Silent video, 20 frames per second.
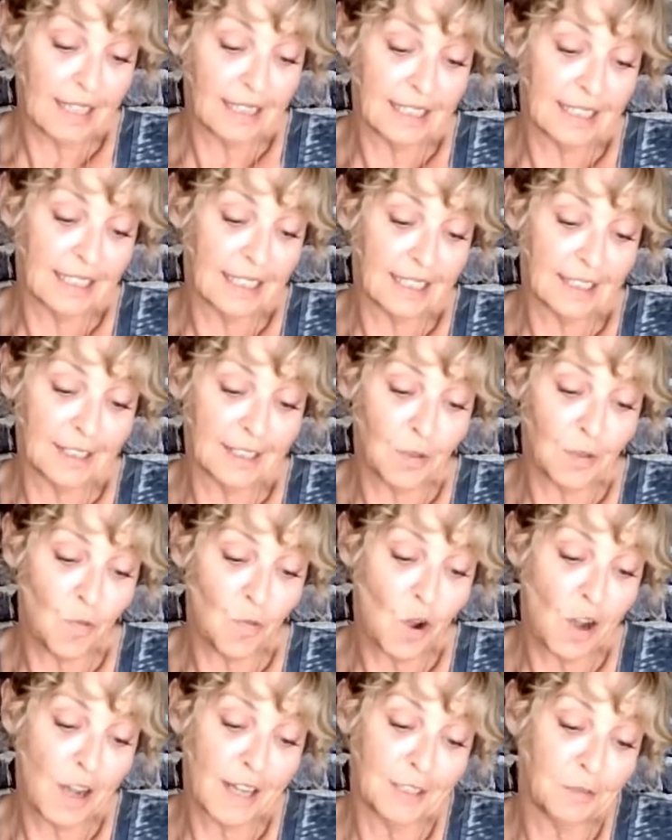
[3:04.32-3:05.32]
Six of
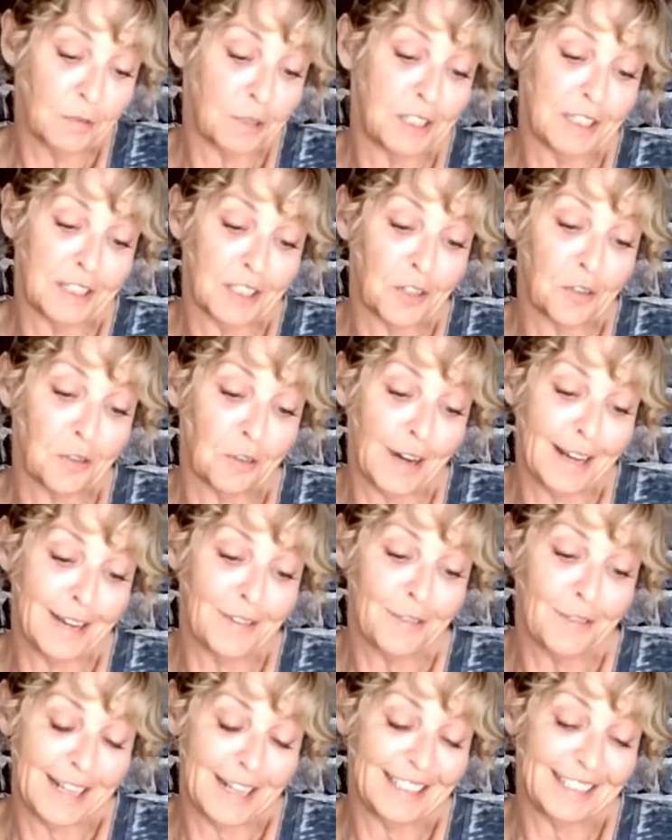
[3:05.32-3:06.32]
Wands, which is a great
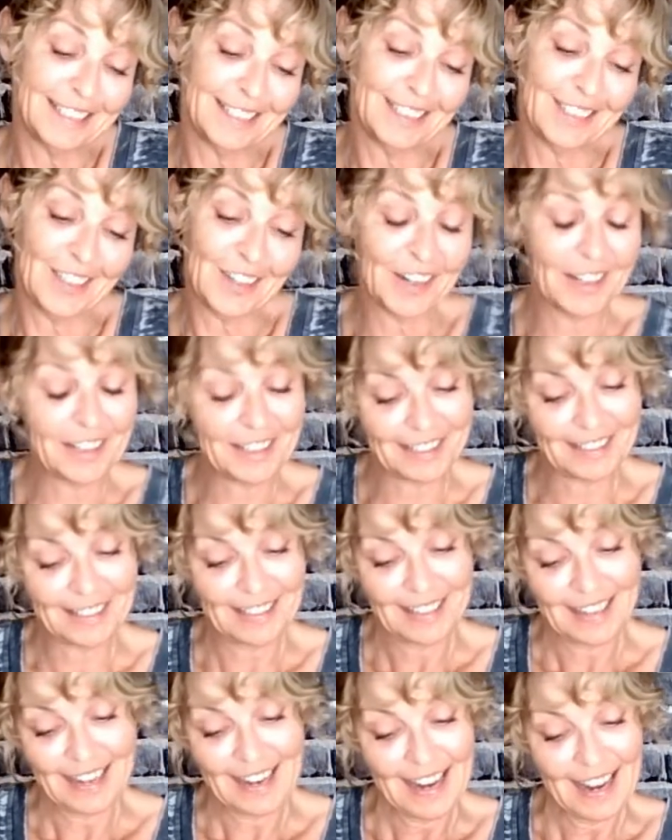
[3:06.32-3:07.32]
way to start.
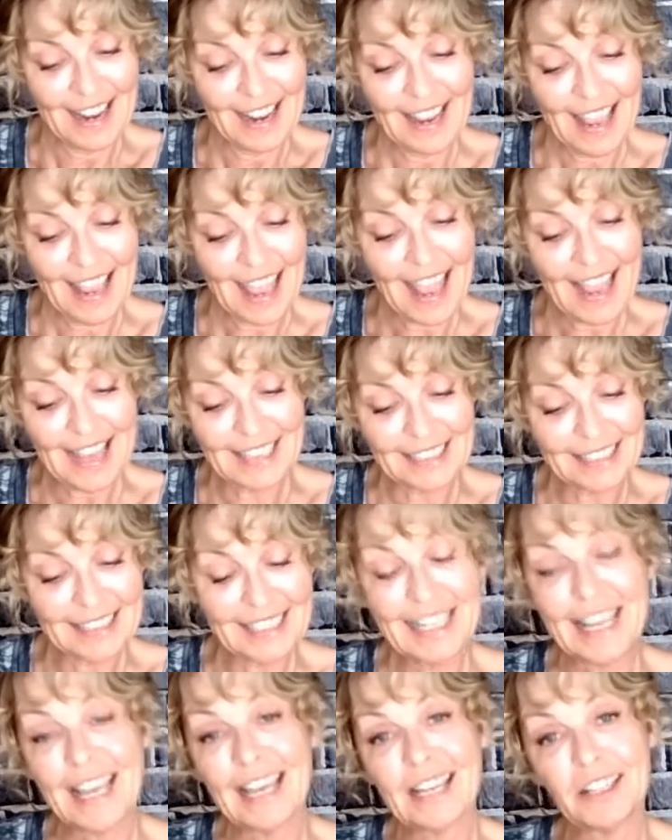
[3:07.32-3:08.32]
As
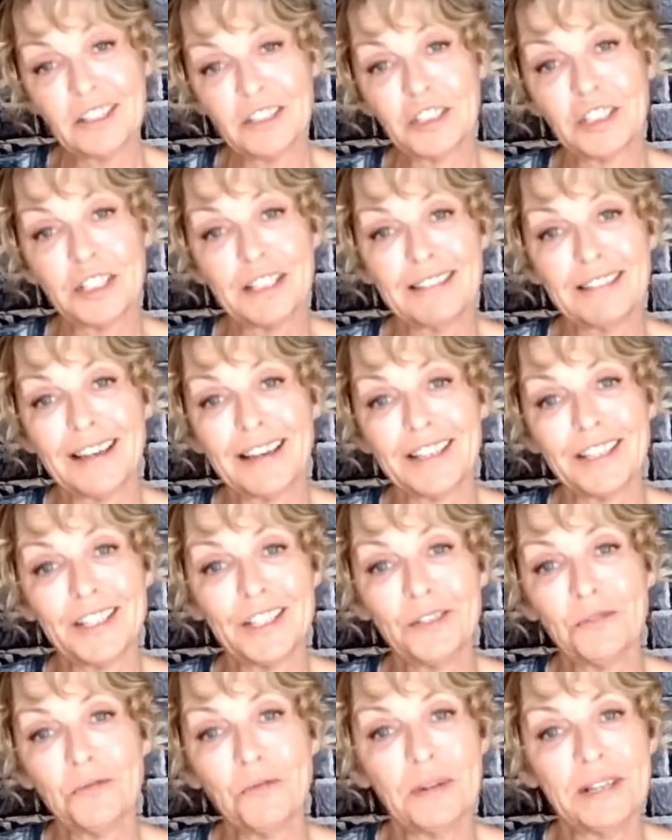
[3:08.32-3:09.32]
the energy that
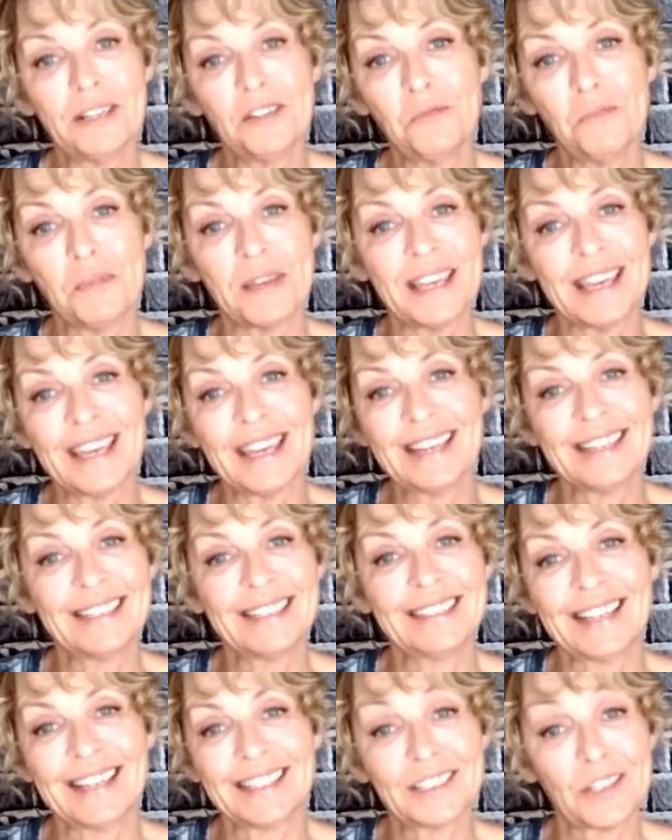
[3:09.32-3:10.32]
you will be in,
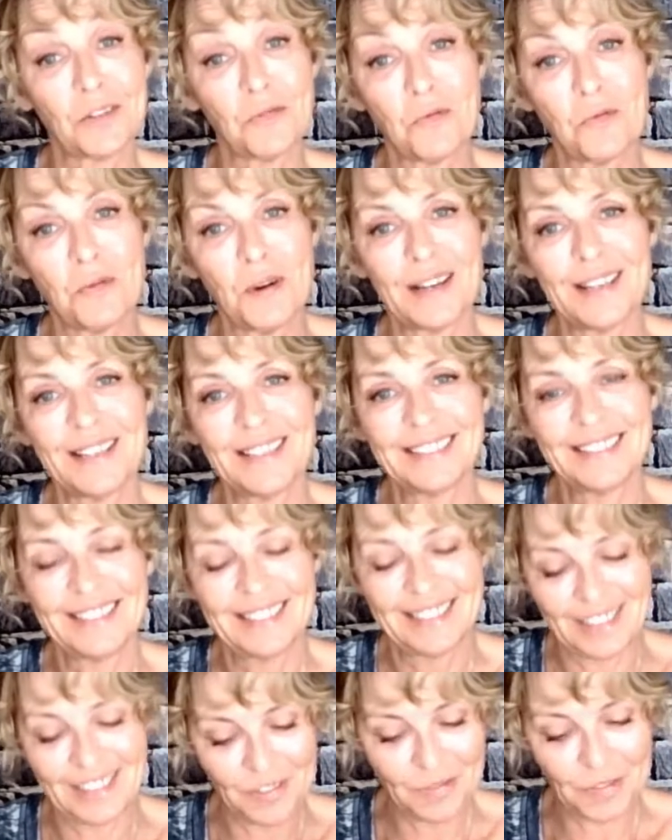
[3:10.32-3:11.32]
that's a
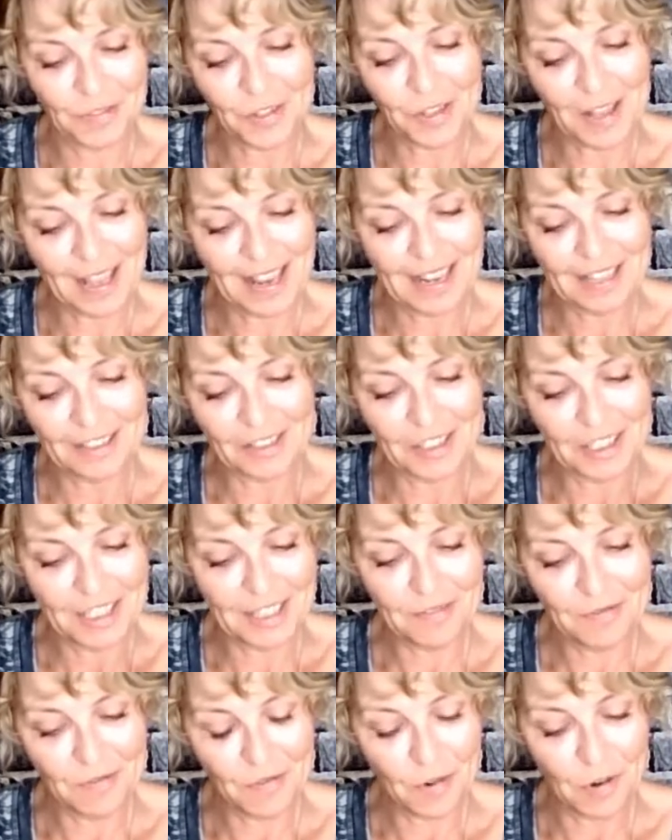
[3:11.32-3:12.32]
wonderful energy
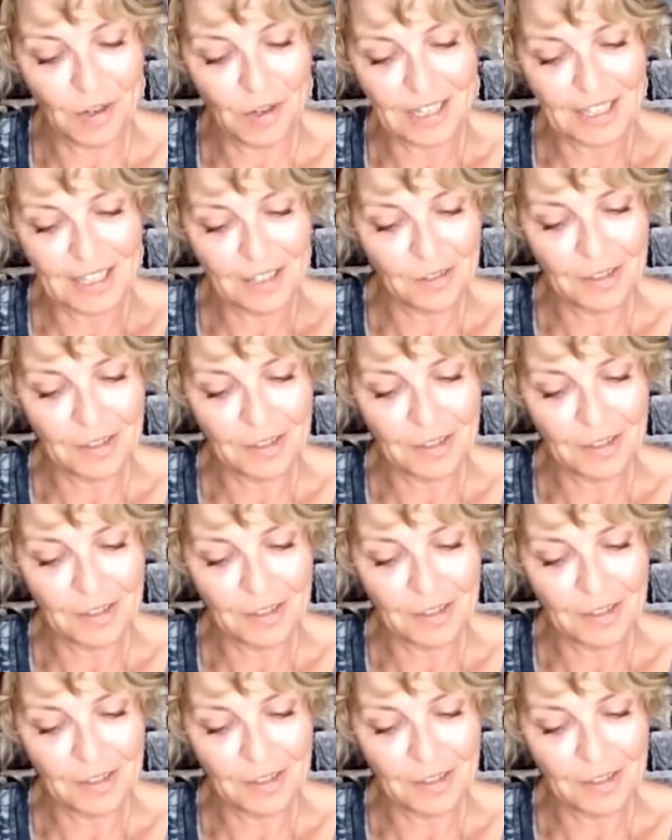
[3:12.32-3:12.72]
for you.